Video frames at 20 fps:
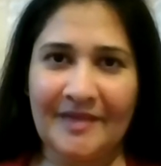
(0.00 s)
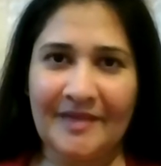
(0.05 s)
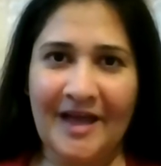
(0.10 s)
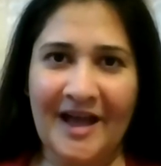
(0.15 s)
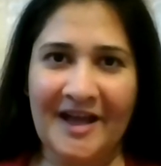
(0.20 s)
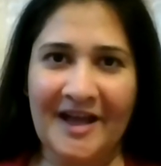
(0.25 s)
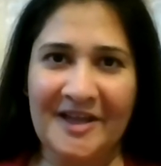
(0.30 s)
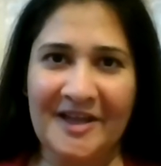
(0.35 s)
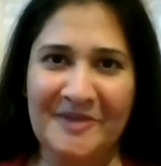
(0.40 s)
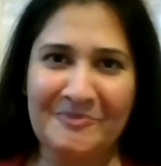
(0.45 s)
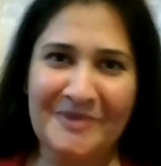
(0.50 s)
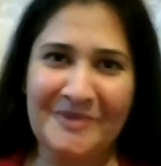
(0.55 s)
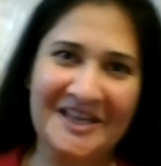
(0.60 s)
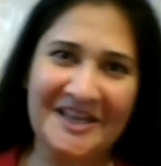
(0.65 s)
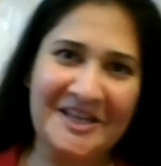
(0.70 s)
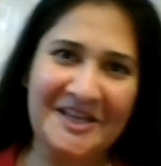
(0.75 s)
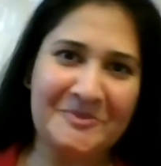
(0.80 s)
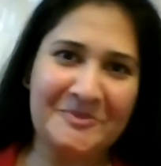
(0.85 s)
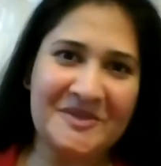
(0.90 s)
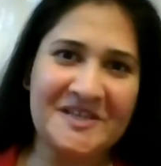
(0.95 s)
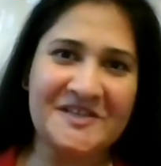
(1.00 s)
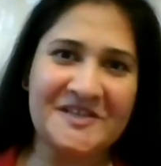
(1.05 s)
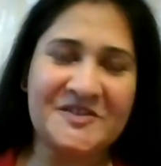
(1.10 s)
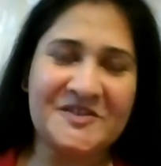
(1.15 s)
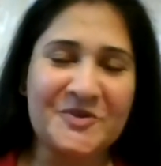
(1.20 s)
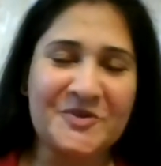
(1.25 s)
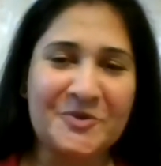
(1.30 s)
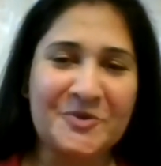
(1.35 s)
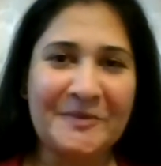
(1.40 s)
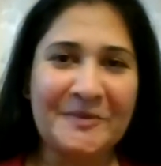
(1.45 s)
Hi, my name is
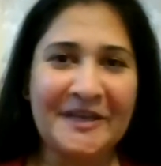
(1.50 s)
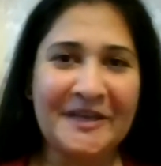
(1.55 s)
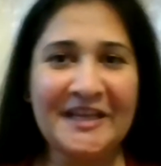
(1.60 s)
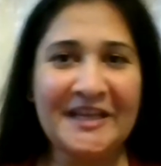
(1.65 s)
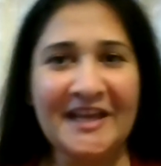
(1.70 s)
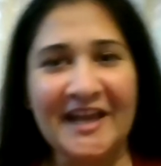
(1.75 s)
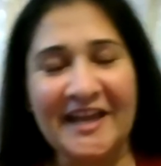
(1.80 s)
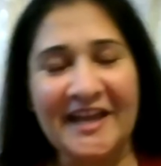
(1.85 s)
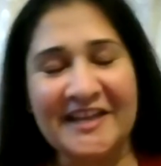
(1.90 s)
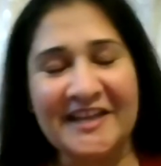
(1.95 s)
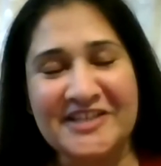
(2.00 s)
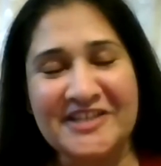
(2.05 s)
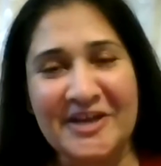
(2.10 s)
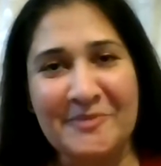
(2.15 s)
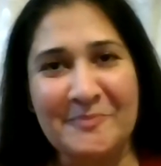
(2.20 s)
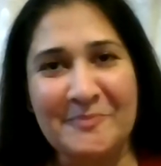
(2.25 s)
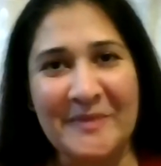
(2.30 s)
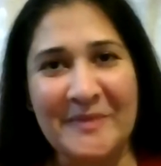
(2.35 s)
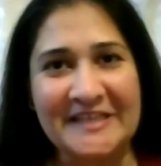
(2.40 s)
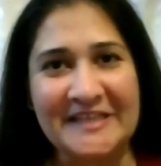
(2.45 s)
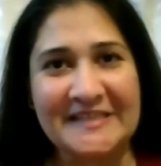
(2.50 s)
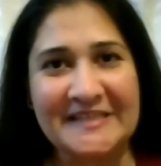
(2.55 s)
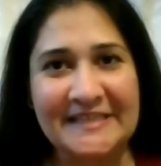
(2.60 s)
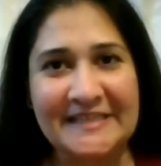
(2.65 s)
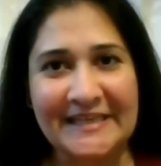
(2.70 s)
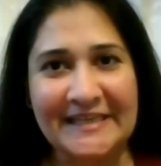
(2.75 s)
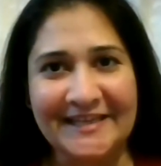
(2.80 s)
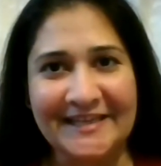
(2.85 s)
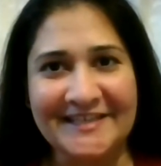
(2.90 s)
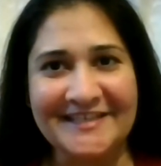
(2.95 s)
Rukmini and I'm
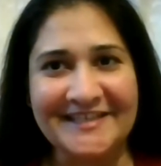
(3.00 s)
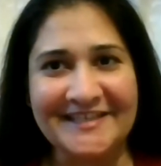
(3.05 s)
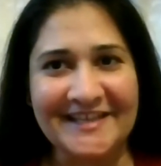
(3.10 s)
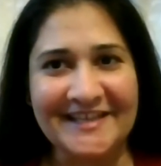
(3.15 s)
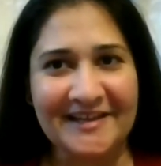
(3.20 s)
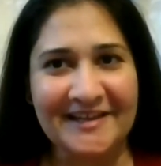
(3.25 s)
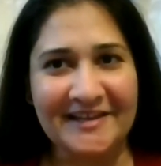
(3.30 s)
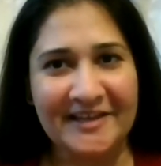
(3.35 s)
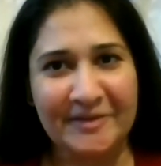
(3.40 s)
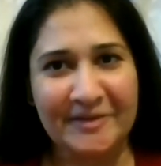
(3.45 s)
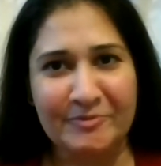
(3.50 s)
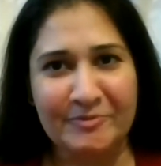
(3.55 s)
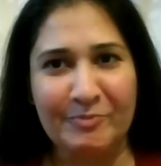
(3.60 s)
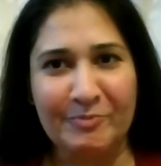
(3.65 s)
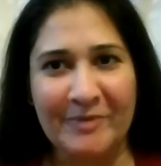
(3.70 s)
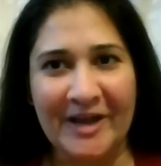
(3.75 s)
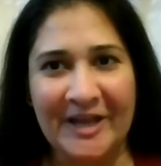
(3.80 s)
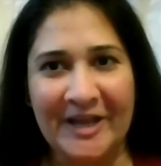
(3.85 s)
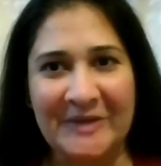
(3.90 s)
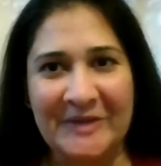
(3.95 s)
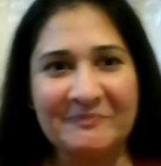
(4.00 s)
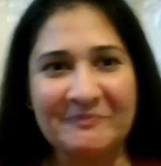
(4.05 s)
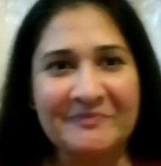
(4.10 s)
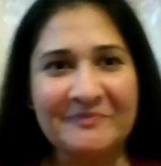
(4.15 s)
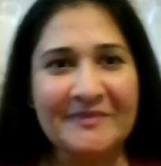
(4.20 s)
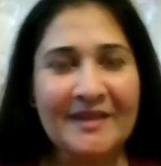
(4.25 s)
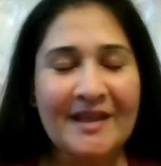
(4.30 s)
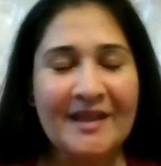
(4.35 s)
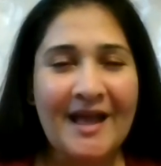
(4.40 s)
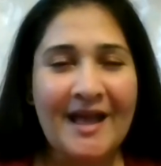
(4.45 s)
based in India, in Mumbai.
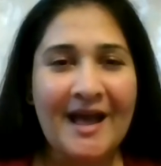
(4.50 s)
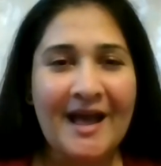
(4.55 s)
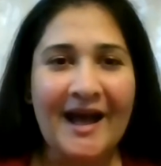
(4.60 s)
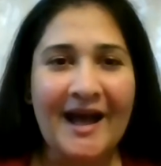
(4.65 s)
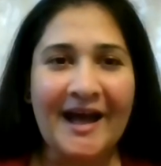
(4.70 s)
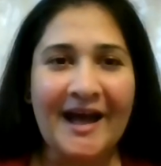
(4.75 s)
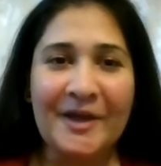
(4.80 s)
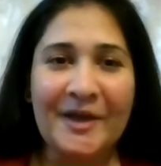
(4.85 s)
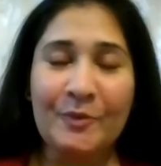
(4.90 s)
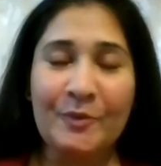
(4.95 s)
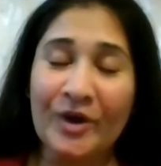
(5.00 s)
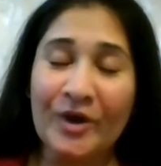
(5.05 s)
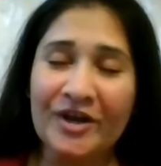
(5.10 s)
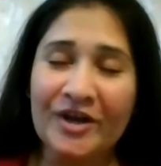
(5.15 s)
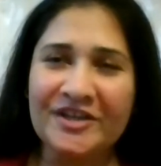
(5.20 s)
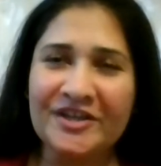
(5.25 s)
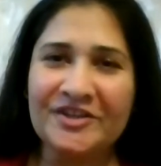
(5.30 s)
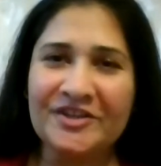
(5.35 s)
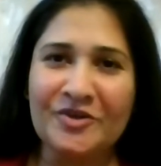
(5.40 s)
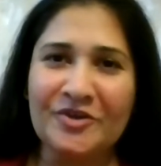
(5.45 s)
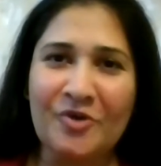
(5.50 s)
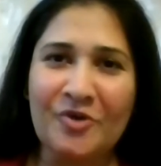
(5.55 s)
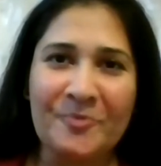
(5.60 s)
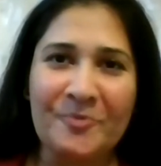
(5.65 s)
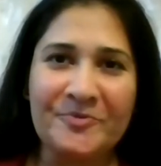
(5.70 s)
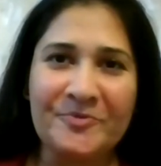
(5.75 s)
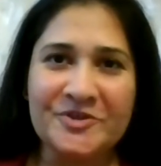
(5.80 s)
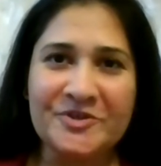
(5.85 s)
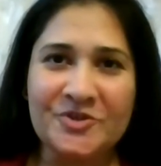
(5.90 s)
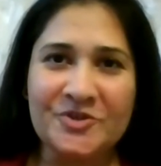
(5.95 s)
I work in the
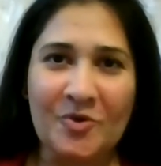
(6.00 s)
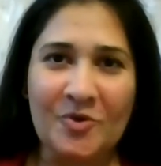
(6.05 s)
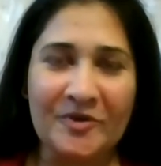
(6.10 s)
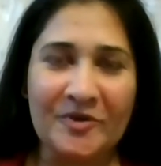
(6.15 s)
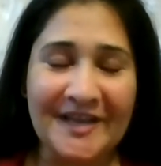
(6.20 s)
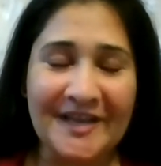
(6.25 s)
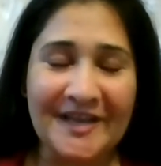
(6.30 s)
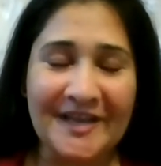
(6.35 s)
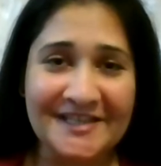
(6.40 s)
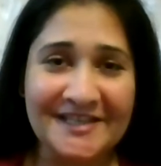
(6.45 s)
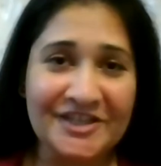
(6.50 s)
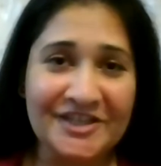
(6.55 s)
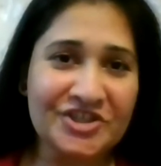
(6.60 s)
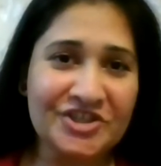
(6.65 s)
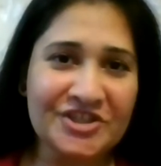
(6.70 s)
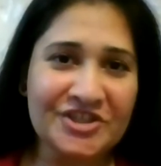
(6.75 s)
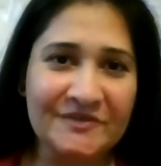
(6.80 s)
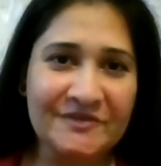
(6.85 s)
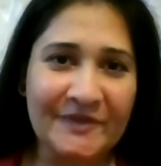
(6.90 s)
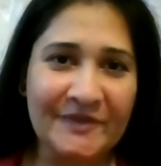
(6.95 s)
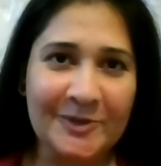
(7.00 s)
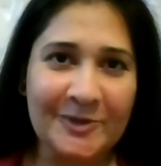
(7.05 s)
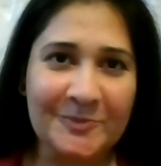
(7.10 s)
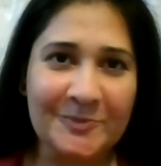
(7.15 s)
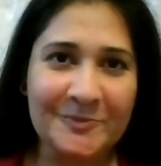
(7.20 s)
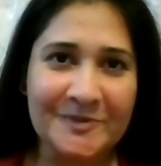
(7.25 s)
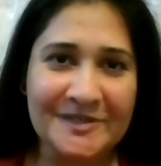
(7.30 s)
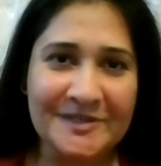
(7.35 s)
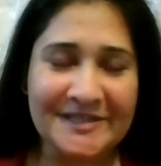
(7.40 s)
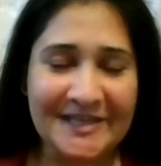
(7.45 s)
corporate organization
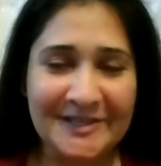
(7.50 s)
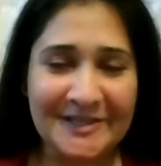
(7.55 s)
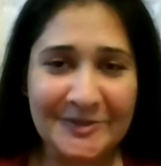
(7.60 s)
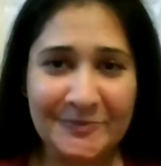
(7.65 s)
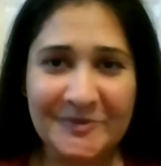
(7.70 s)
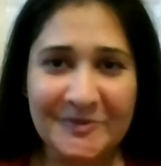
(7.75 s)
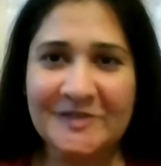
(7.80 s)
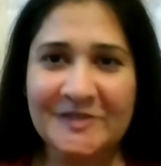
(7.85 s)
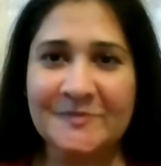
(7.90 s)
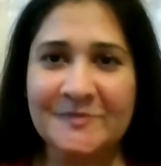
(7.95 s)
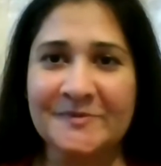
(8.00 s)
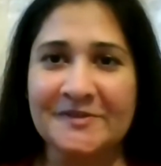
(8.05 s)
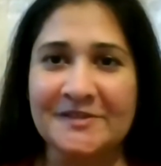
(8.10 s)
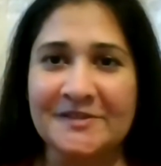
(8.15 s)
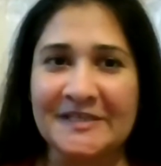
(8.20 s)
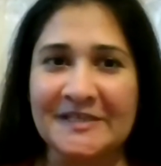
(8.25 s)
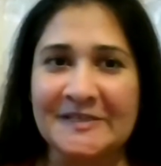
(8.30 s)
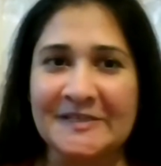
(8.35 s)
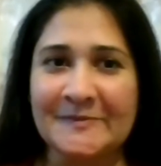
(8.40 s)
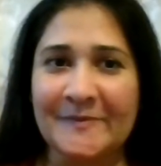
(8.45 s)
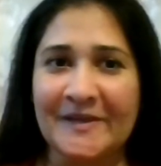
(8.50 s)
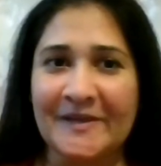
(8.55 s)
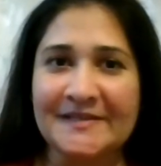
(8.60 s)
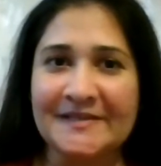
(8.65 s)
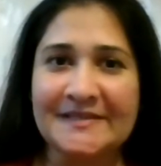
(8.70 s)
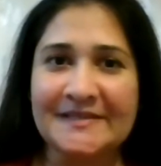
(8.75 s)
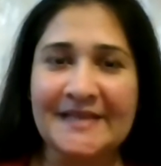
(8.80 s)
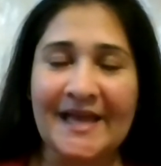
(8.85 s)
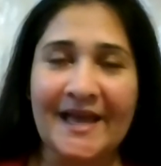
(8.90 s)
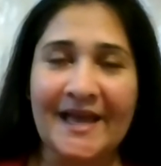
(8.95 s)
development and the peace building
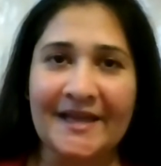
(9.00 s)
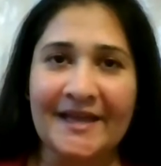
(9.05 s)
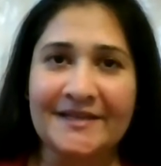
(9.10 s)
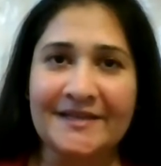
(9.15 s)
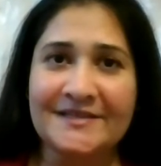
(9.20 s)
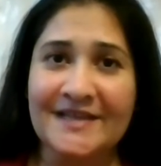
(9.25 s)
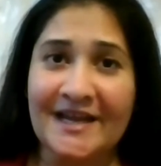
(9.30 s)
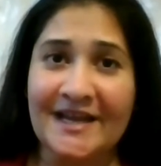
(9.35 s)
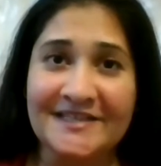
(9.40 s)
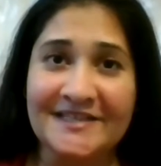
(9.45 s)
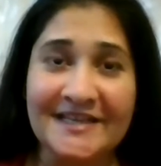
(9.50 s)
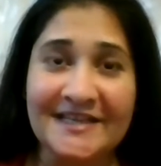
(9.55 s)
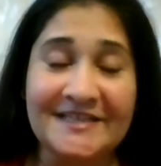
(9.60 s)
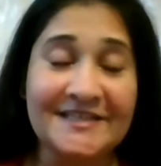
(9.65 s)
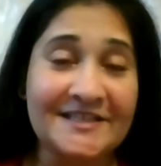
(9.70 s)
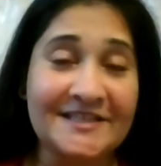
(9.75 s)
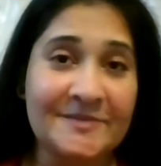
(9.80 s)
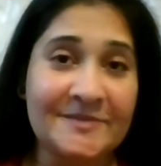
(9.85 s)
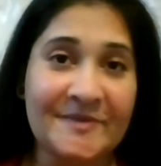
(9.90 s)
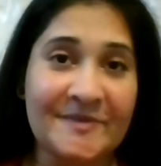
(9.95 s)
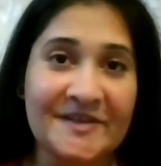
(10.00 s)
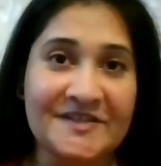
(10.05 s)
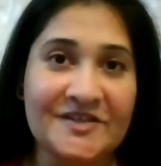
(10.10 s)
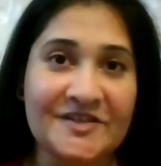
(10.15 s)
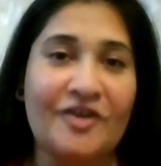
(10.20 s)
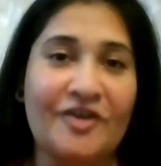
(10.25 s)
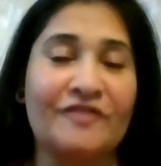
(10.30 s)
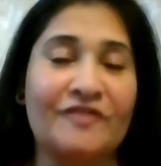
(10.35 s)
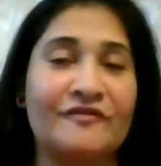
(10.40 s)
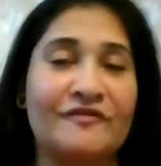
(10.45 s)
space, and identity-based
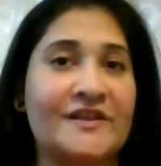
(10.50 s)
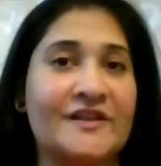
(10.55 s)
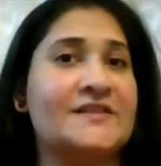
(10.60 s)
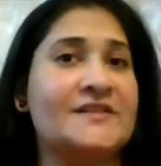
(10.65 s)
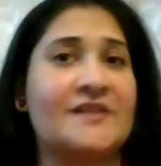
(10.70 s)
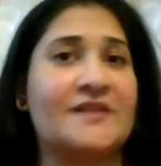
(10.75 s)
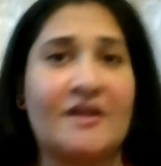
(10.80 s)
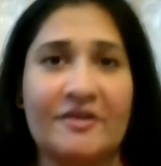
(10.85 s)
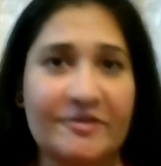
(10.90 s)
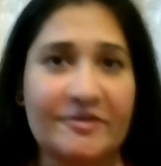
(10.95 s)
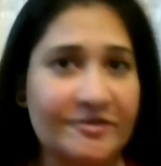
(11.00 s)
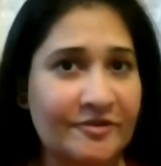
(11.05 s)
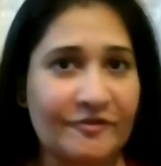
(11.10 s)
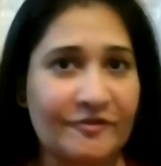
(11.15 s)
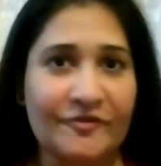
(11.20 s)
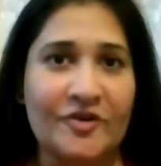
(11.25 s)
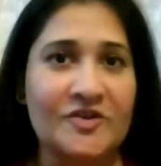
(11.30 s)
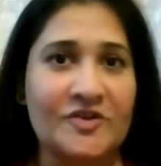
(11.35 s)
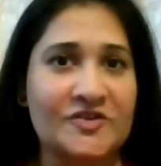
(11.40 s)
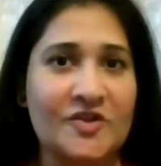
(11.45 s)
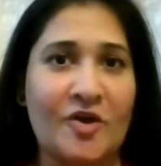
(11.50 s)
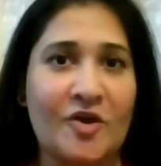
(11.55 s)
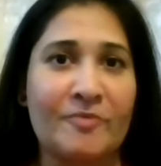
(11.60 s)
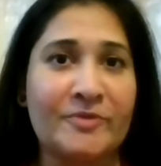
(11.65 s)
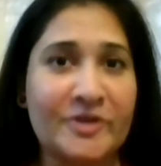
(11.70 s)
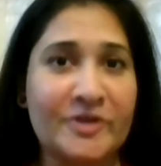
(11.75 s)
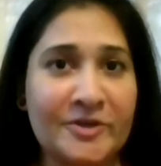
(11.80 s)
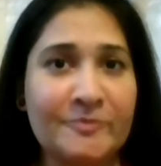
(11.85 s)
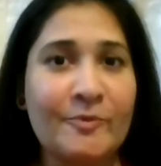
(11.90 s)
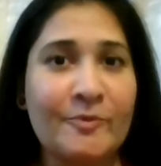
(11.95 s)
conflicts are, of course,
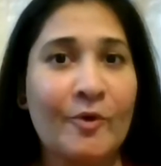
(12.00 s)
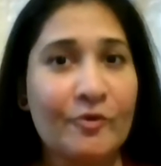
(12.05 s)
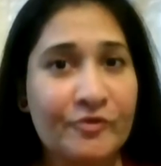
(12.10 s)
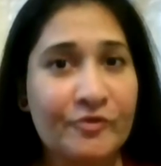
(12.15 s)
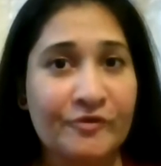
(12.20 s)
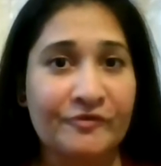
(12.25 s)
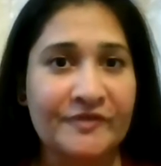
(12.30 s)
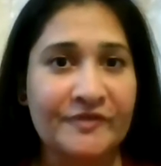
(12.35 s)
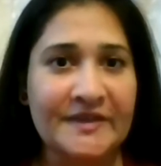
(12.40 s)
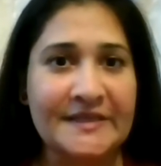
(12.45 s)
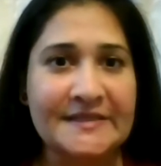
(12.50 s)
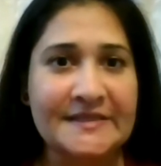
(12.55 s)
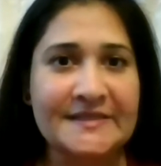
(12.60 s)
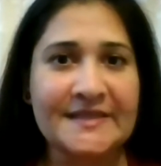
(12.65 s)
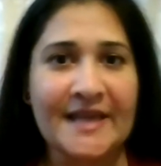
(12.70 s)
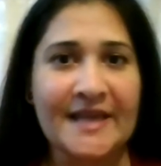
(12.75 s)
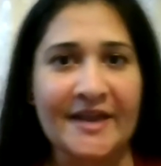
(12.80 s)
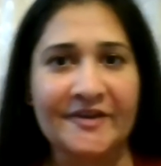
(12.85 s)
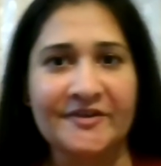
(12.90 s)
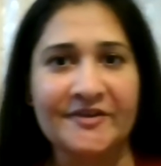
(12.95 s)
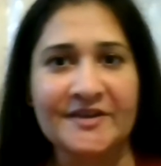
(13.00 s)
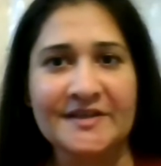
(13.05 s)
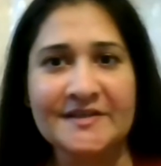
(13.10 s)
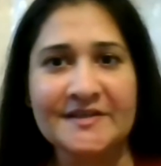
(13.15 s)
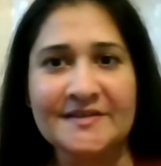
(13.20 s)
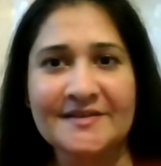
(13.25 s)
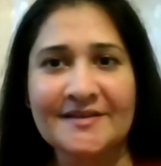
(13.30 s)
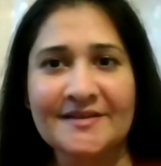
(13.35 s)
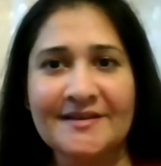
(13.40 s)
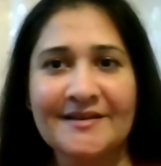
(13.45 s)
common in both of these
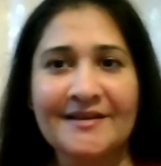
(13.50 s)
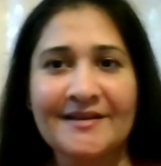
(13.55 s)
areas.